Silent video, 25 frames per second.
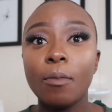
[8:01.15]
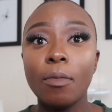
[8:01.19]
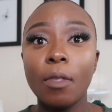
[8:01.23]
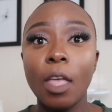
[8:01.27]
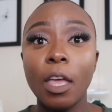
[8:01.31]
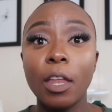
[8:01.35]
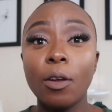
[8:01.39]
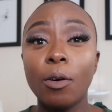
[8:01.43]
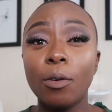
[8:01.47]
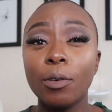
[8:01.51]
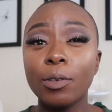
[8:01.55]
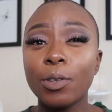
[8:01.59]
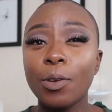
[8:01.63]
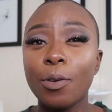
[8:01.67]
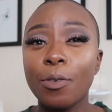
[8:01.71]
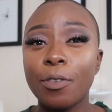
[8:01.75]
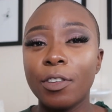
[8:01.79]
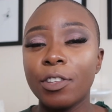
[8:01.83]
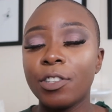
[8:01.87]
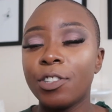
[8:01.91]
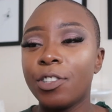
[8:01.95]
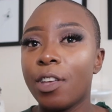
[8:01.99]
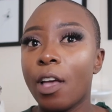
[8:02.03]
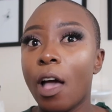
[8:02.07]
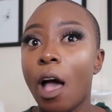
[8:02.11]
And also
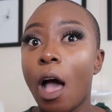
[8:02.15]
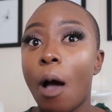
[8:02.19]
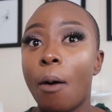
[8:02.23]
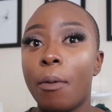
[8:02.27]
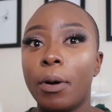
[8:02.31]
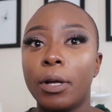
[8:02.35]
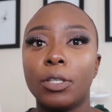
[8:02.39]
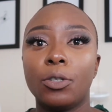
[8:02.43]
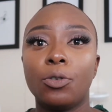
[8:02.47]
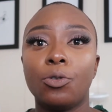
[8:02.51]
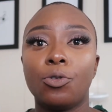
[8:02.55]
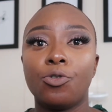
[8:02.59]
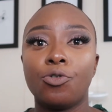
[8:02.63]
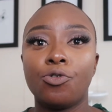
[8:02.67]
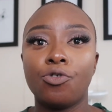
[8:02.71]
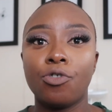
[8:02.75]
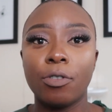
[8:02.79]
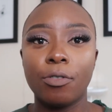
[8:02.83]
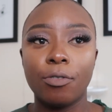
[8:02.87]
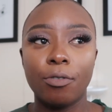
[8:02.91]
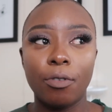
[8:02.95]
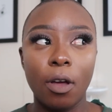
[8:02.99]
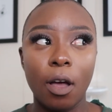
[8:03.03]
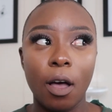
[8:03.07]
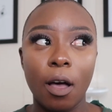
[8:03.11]
this year I want
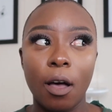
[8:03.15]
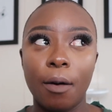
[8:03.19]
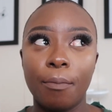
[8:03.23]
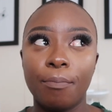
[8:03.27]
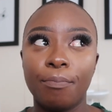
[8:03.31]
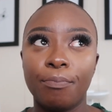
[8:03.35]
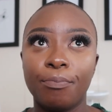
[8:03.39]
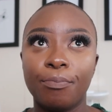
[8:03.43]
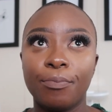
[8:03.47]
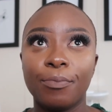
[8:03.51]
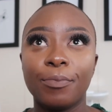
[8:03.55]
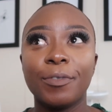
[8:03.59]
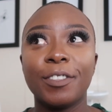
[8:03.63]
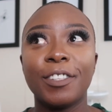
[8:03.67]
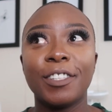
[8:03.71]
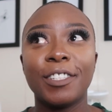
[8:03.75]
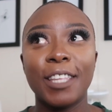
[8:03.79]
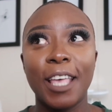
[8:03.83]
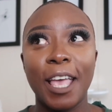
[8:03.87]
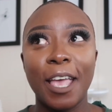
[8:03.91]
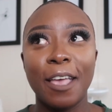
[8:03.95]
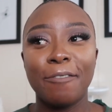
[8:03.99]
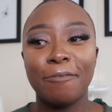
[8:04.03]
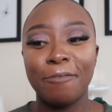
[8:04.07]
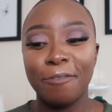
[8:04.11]
to
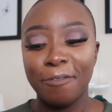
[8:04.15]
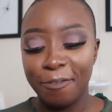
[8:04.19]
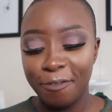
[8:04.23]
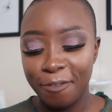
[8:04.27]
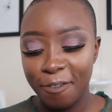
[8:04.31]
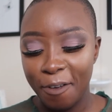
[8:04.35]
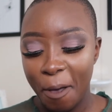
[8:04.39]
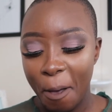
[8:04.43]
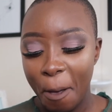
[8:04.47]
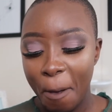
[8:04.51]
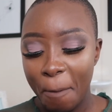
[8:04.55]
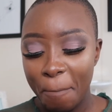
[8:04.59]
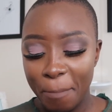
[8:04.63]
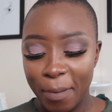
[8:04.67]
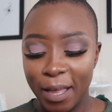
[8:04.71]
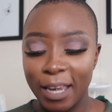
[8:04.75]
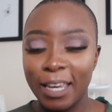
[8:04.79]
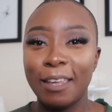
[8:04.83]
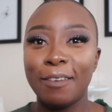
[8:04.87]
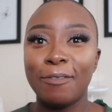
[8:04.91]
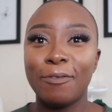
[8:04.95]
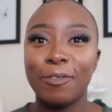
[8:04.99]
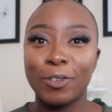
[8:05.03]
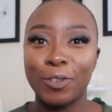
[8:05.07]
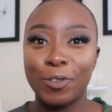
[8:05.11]
save
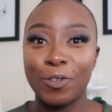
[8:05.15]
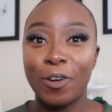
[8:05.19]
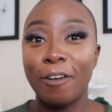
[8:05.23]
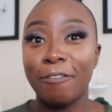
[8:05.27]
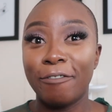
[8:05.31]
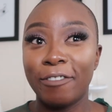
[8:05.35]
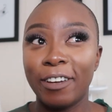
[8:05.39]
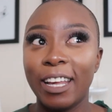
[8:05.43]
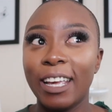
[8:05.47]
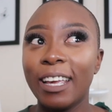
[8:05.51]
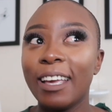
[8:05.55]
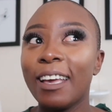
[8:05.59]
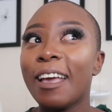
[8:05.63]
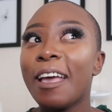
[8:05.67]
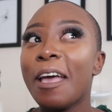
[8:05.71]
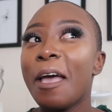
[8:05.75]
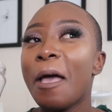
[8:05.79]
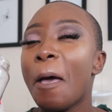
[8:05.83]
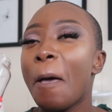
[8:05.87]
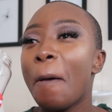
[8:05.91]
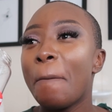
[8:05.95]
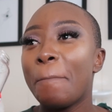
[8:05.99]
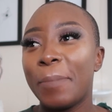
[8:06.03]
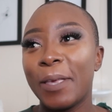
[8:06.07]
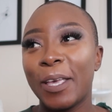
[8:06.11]
money for traveling,
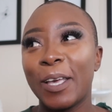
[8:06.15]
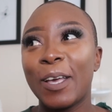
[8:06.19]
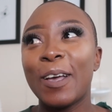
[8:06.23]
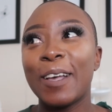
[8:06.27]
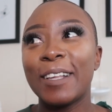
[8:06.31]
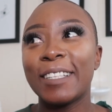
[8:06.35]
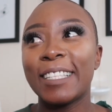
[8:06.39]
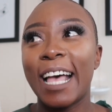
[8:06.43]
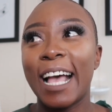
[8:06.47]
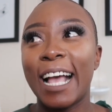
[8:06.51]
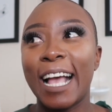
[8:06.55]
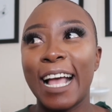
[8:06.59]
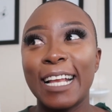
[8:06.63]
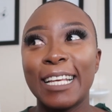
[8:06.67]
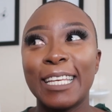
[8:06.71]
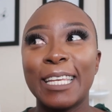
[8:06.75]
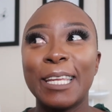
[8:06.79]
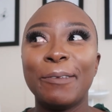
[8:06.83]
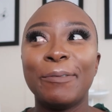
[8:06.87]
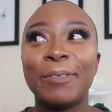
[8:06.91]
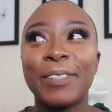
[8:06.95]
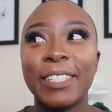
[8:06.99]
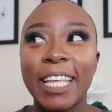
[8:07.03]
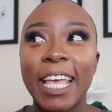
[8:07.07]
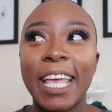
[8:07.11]
because I can't
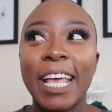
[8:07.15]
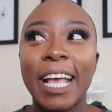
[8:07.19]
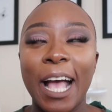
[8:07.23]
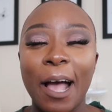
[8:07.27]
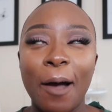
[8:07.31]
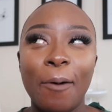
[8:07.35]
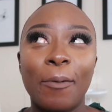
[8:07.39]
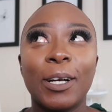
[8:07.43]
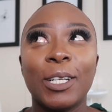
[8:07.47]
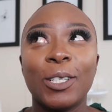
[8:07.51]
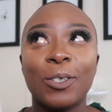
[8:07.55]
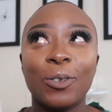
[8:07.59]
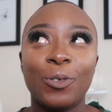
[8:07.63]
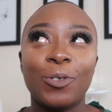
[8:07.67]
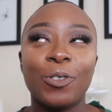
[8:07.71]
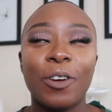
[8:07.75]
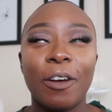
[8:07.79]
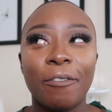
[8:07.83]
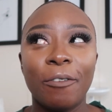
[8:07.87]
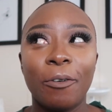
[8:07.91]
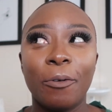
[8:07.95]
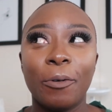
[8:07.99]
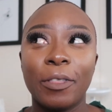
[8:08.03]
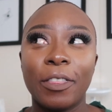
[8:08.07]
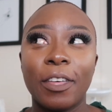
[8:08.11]
keep saying I want to
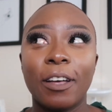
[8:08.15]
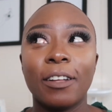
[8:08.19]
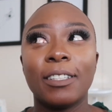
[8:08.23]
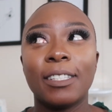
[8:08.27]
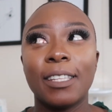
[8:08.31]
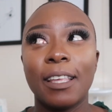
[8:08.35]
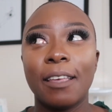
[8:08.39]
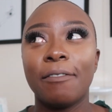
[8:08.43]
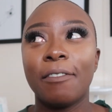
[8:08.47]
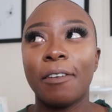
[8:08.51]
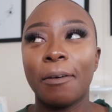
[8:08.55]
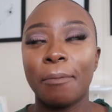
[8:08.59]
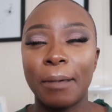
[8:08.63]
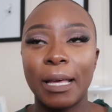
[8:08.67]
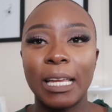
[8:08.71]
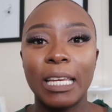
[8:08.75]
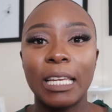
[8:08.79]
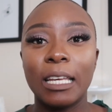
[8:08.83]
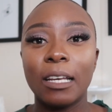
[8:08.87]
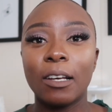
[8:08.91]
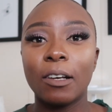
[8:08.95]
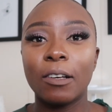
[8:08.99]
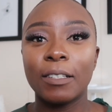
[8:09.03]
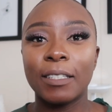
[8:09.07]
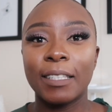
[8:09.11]
travel without saving
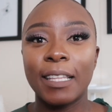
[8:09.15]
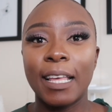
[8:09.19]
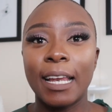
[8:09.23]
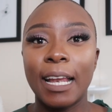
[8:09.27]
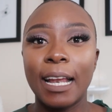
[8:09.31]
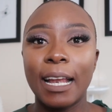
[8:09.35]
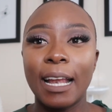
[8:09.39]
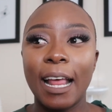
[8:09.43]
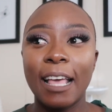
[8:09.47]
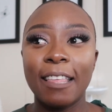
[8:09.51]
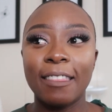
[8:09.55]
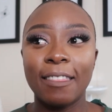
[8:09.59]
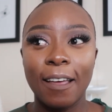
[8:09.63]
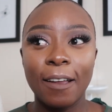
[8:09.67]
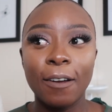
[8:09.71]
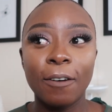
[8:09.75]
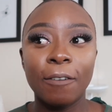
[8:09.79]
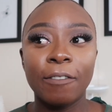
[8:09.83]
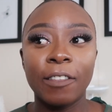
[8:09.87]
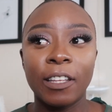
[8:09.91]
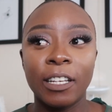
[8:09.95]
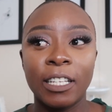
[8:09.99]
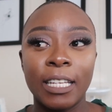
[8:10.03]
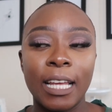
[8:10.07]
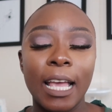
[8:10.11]
money, because then at the end
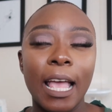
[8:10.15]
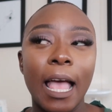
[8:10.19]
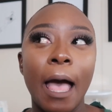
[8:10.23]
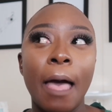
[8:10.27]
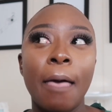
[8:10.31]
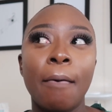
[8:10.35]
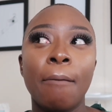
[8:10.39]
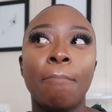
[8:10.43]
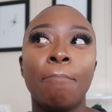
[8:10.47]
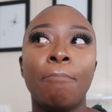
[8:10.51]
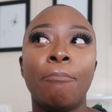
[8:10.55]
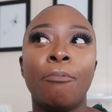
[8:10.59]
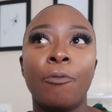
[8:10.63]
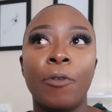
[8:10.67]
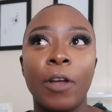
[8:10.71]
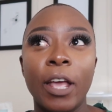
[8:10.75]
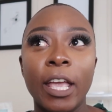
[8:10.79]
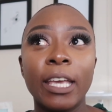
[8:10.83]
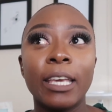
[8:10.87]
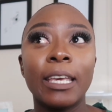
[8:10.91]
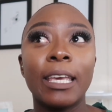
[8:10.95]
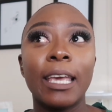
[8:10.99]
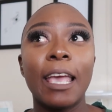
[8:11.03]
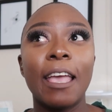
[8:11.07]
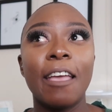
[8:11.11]
of the day I
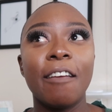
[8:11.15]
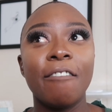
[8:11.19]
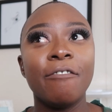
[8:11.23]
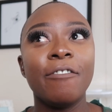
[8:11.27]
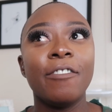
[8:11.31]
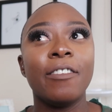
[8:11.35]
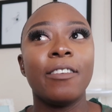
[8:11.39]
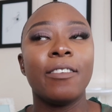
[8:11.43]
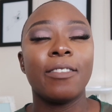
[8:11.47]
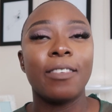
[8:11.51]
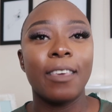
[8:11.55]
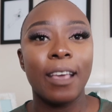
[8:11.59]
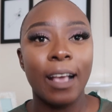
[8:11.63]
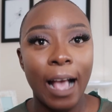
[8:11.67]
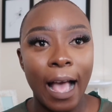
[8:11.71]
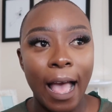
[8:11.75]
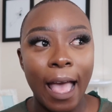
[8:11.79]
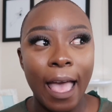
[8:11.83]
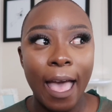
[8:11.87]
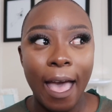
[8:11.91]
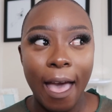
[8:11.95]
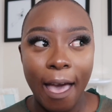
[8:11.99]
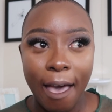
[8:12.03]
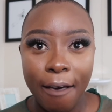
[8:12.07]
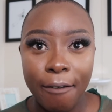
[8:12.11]
break everything I
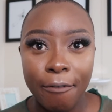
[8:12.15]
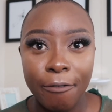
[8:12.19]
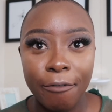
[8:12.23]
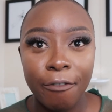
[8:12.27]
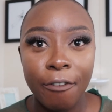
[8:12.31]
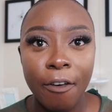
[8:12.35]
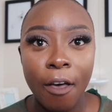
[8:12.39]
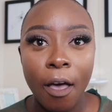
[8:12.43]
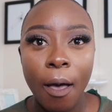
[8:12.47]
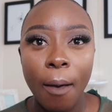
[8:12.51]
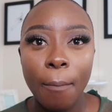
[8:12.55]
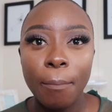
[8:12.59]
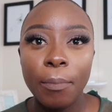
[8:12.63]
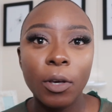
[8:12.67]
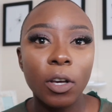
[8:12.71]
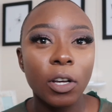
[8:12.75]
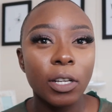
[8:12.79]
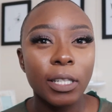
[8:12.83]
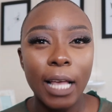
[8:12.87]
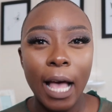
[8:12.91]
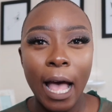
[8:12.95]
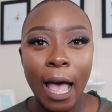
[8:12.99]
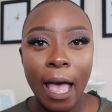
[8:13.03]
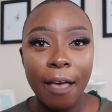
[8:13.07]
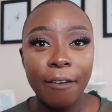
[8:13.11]
have
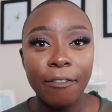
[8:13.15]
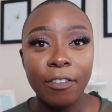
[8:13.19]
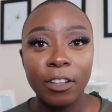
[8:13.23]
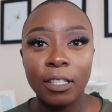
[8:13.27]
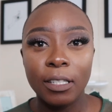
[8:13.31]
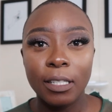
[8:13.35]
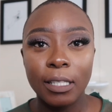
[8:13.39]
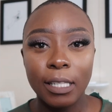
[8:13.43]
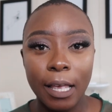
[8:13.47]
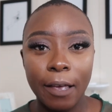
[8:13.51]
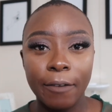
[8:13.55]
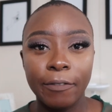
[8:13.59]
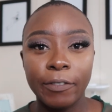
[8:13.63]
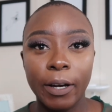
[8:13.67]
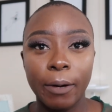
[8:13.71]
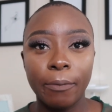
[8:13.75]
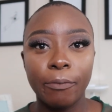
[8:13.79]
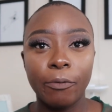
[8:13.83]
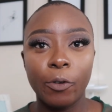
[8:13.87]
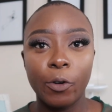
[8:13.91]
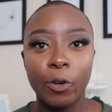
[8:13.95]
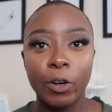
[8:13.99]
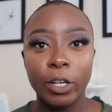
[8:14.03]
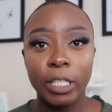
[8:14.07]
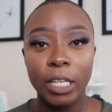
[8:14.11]
because I haven't saved
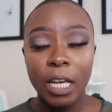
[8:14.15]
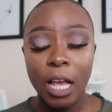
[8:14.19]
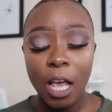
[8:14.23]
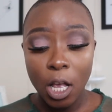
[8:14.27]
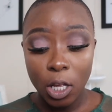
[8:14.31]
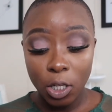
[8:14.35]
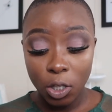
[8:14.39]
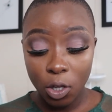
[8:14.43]
up for it.